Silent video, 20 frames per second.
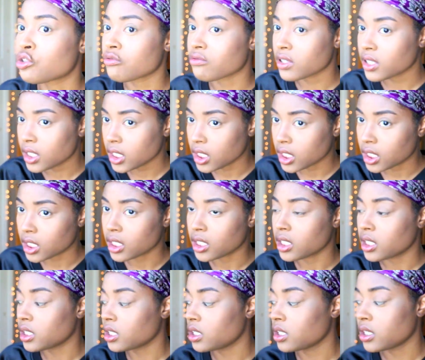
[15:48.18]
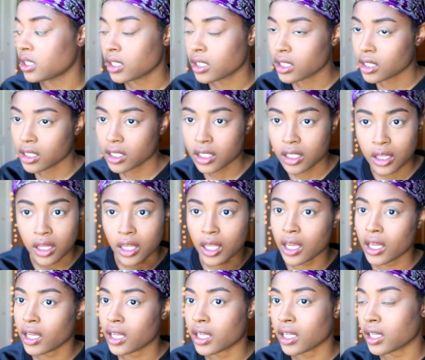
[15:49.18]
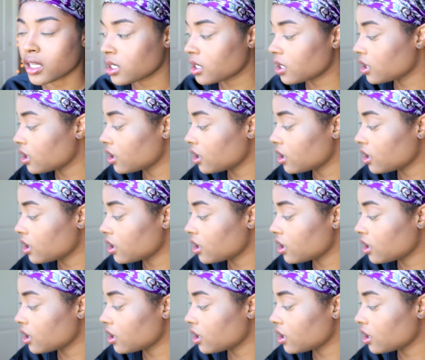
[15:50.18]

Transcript: three. Like,